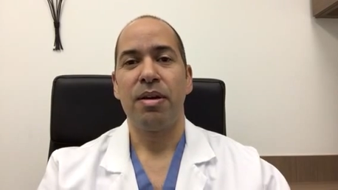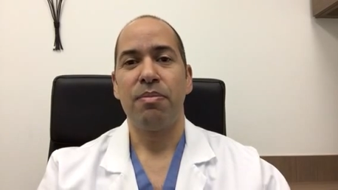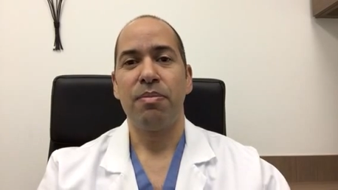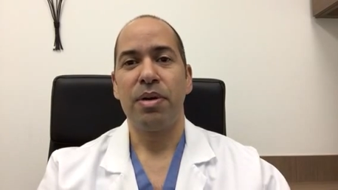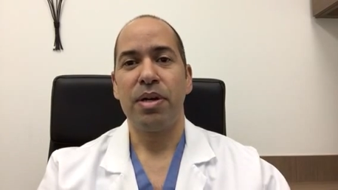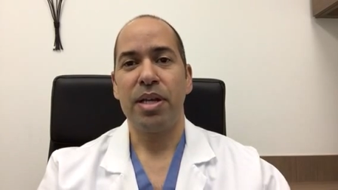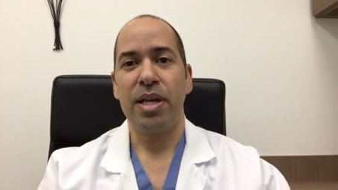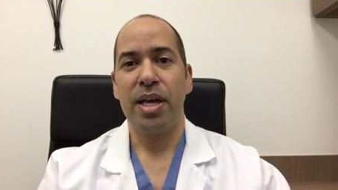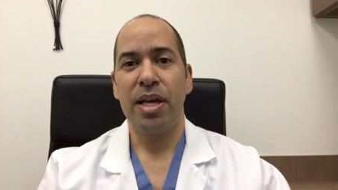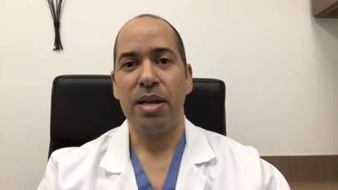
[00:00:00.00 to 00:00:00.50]

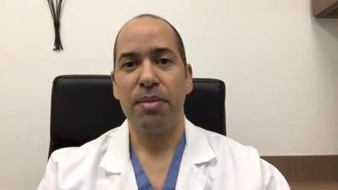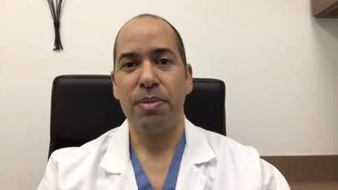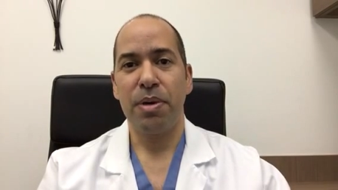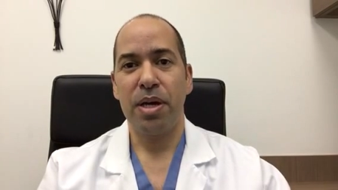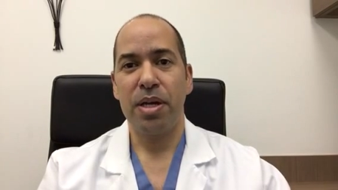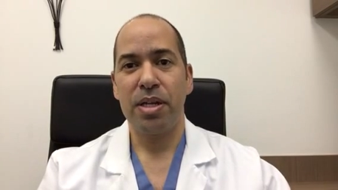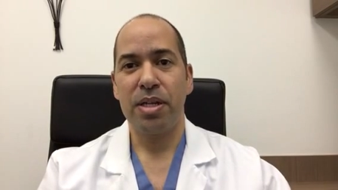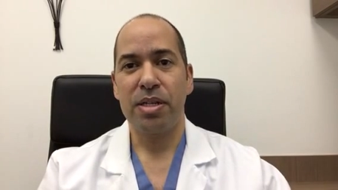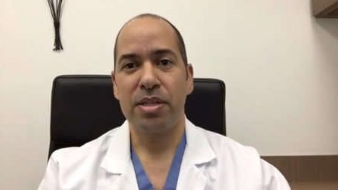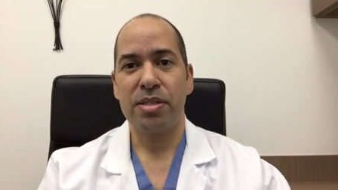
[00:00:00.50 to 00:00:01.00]
But
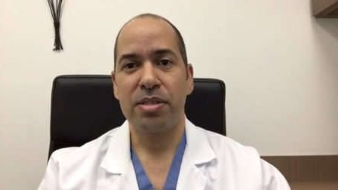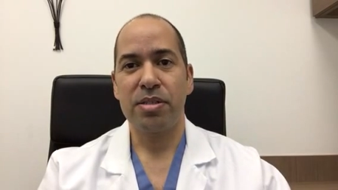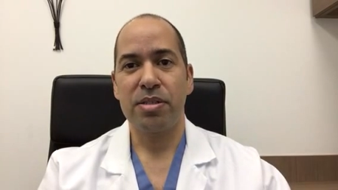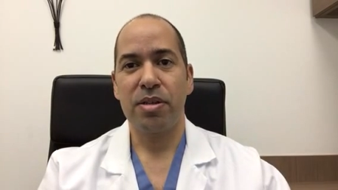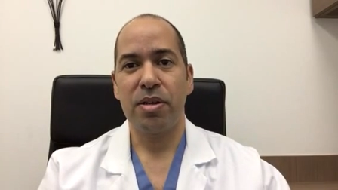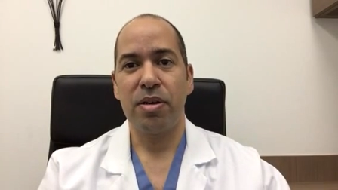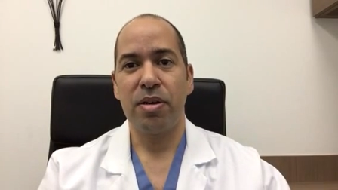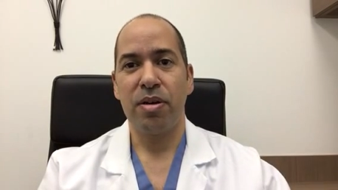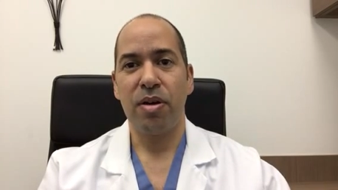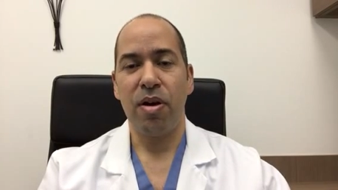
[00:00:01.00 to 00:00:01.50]
antibiotics
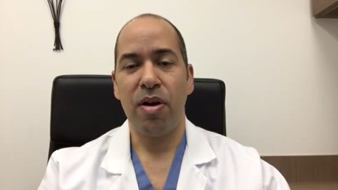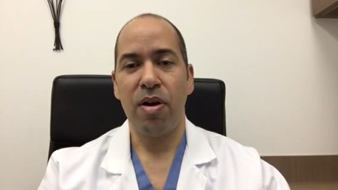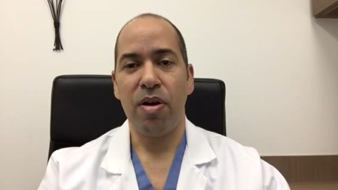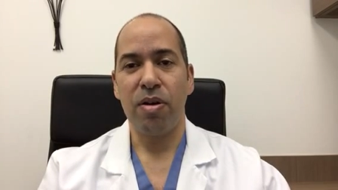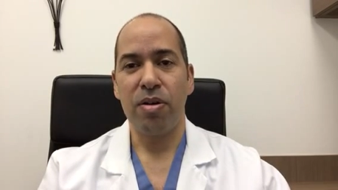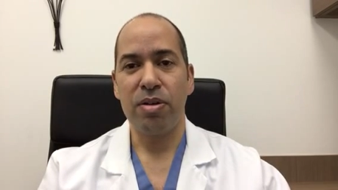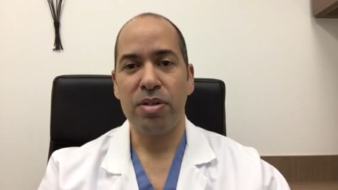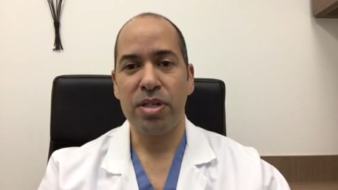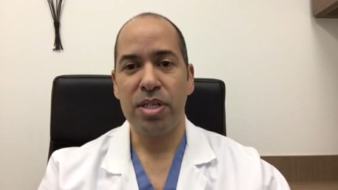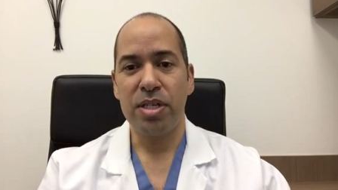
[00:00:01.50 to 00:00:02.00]

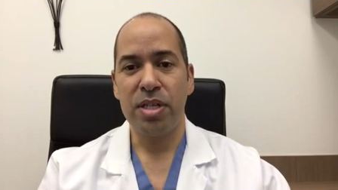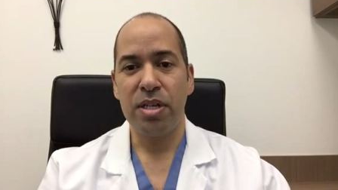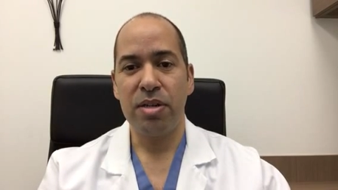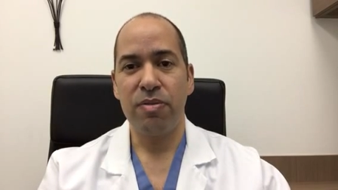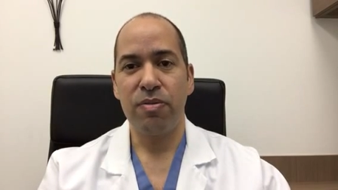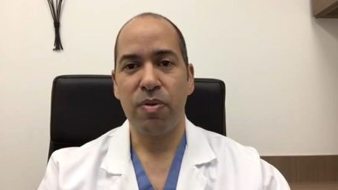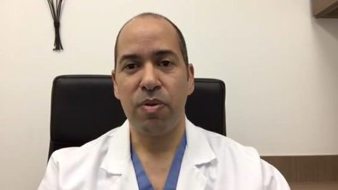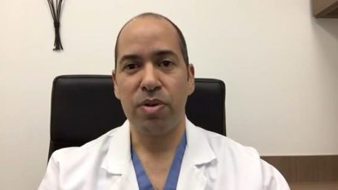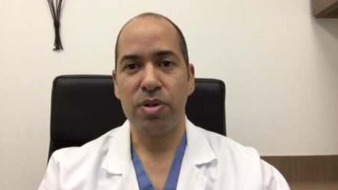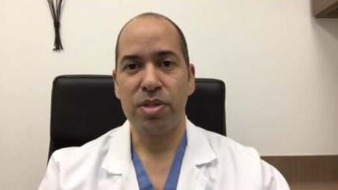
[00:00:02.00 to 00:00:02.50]
are needed
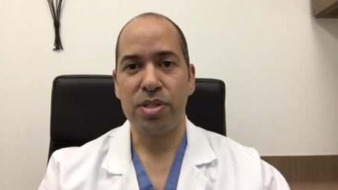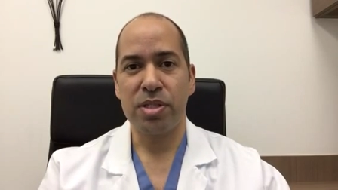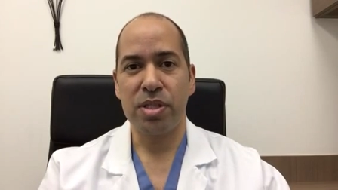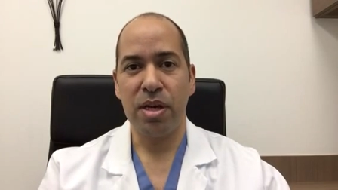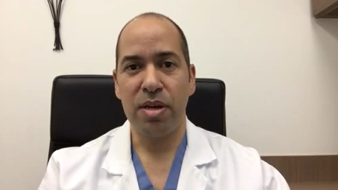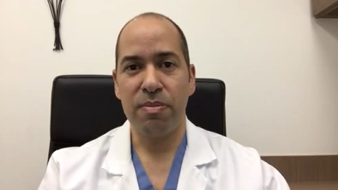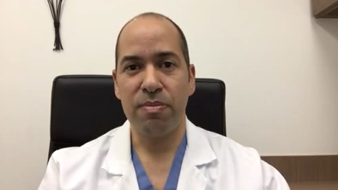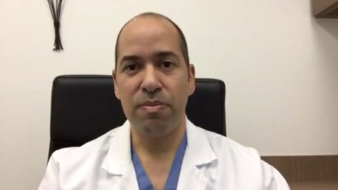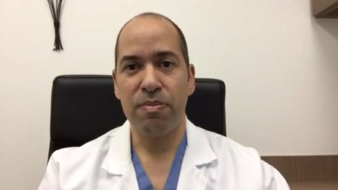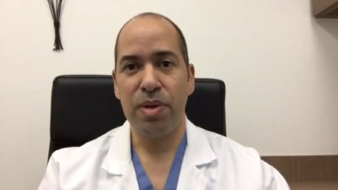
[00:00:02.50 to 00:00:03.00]
for
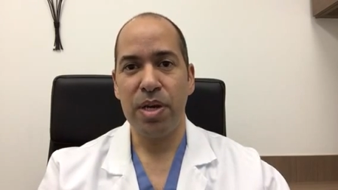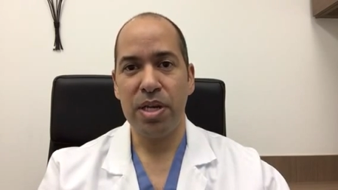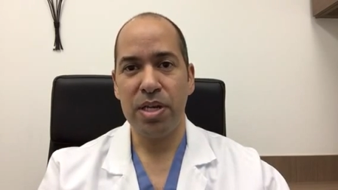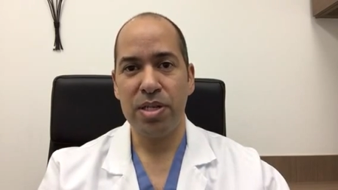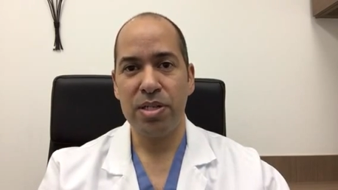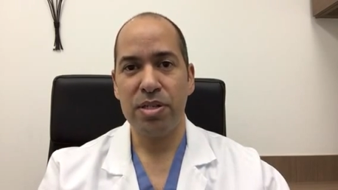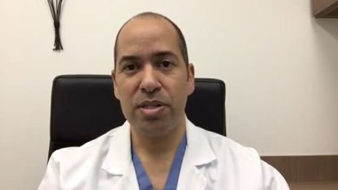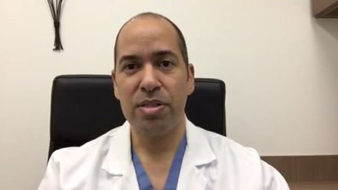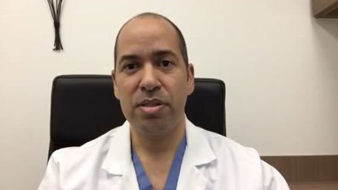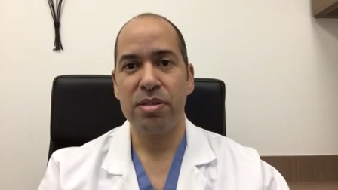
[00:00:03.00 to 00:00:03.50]
some
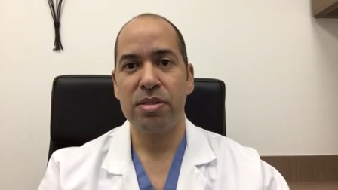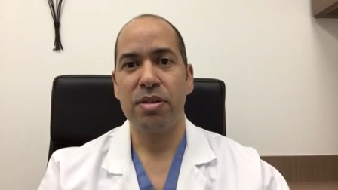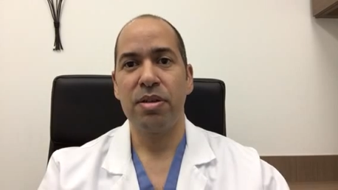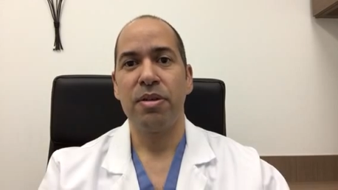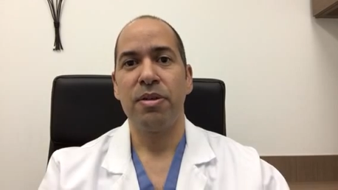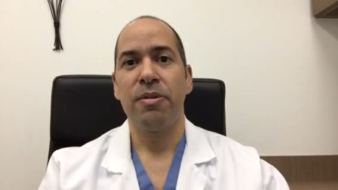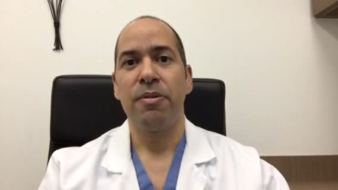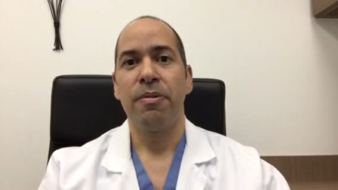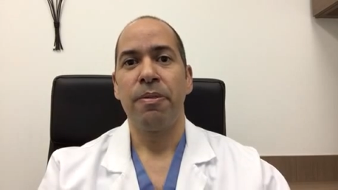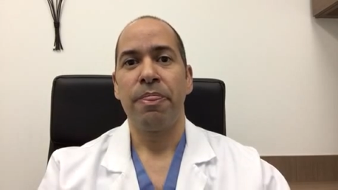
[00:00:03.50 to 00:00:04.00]
patients.
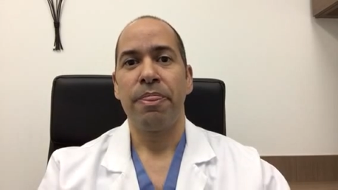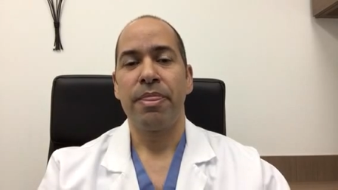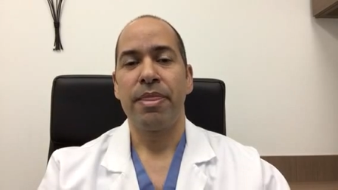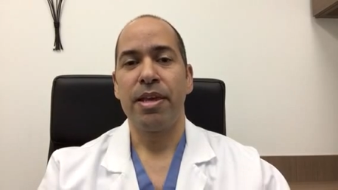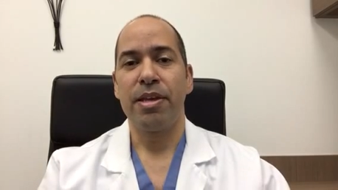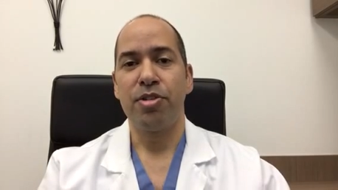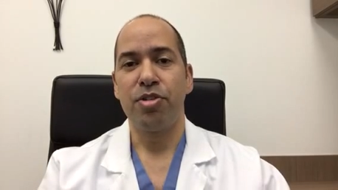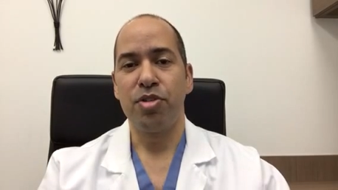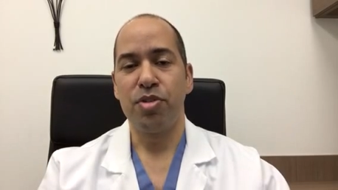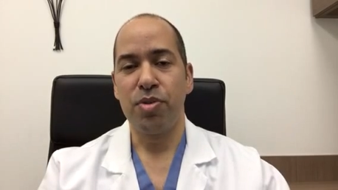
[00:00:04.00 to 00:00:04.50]

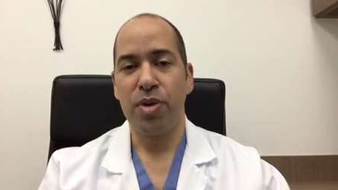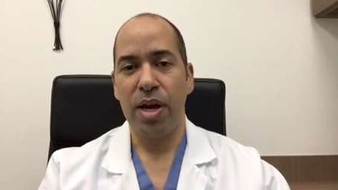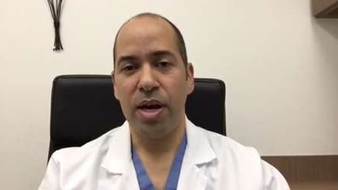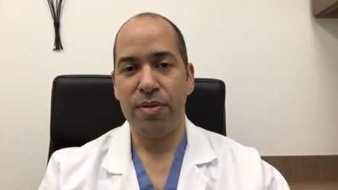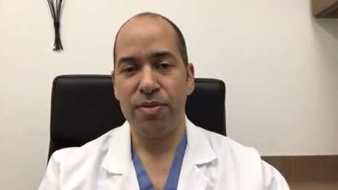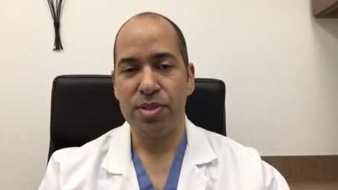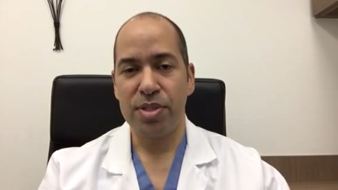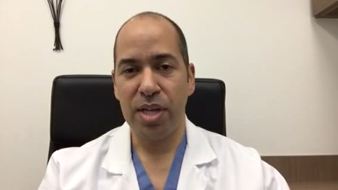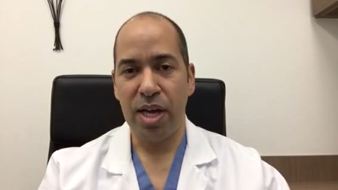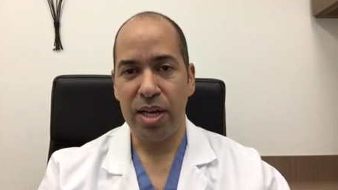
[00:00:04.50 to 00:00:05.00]
They do
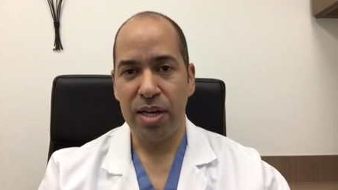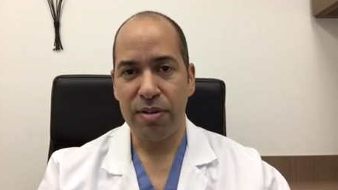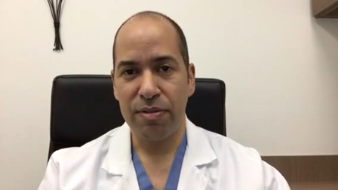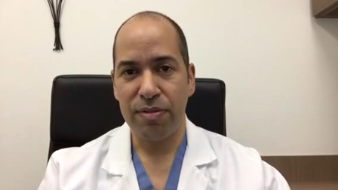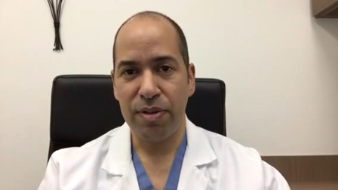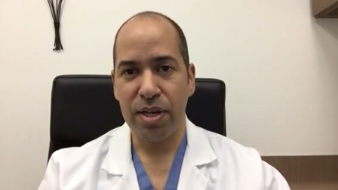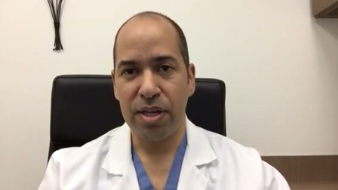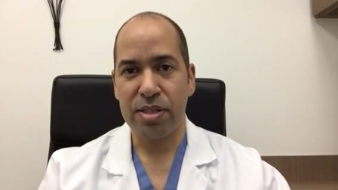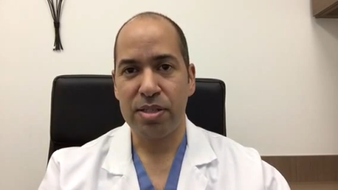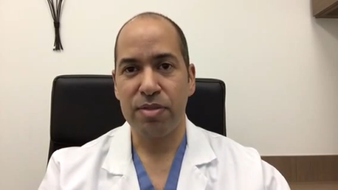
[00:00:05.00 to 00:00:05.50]
have side
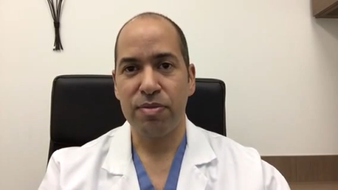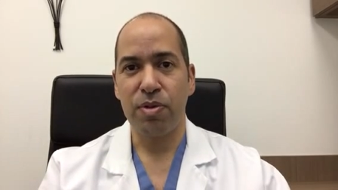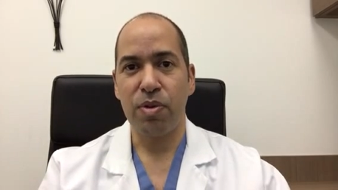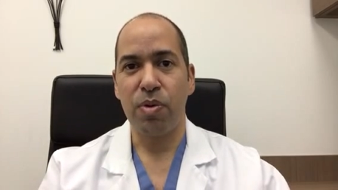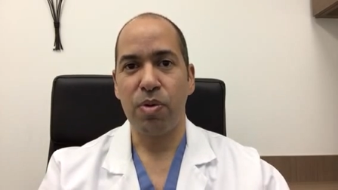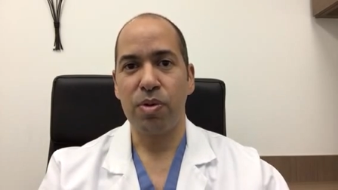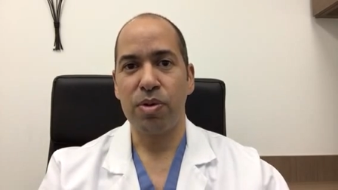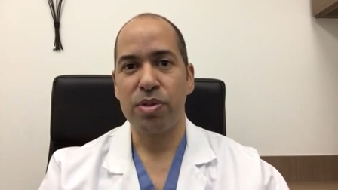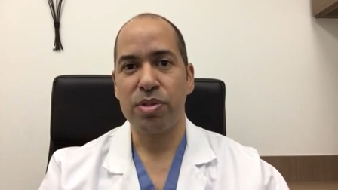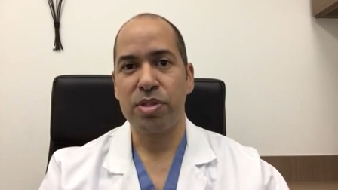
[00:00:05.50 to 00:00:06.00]
effects, of
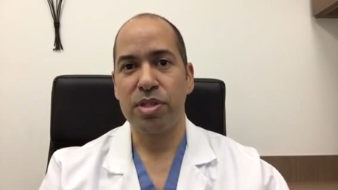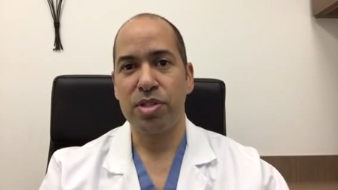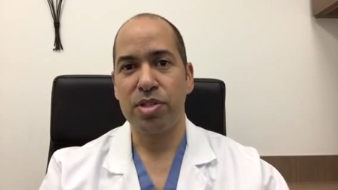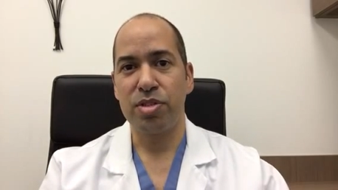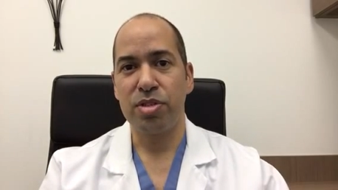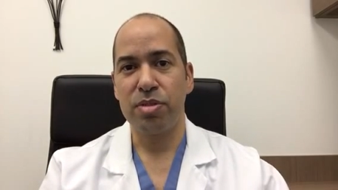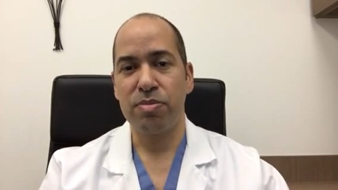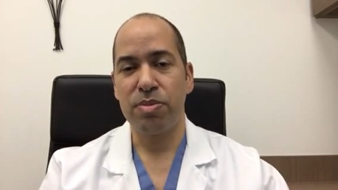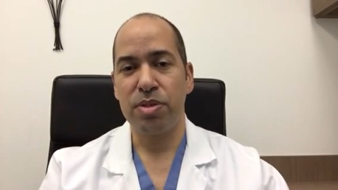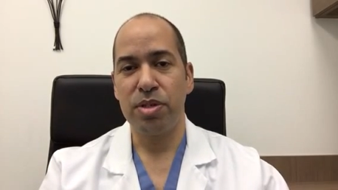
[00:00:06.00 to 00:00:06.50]
course. They
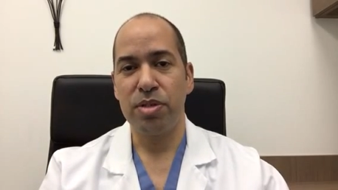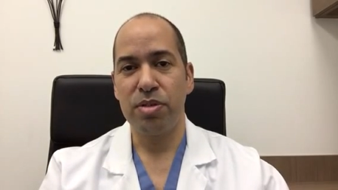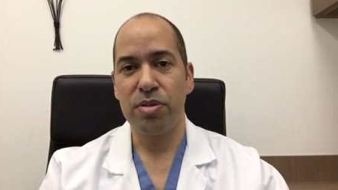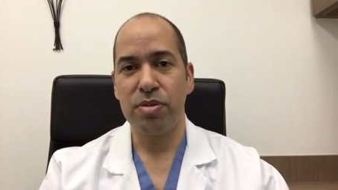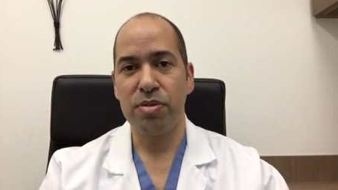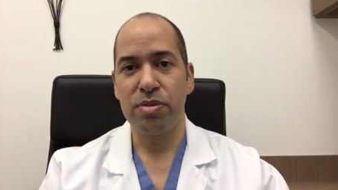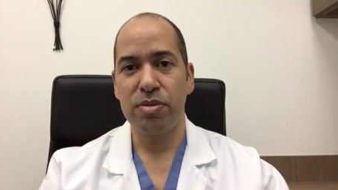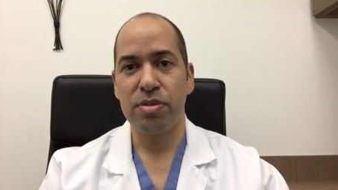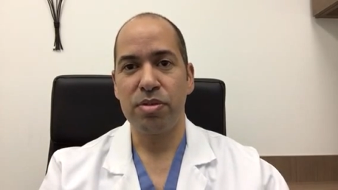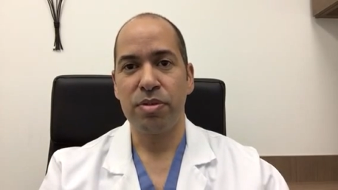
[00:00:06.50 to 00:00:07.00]
should be
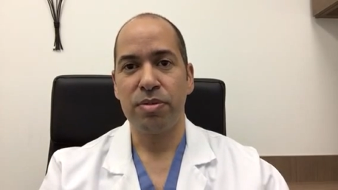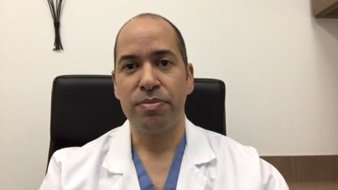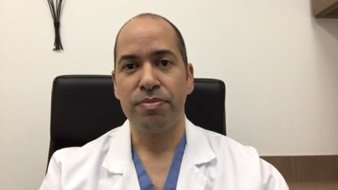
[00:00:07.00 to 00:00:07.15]
used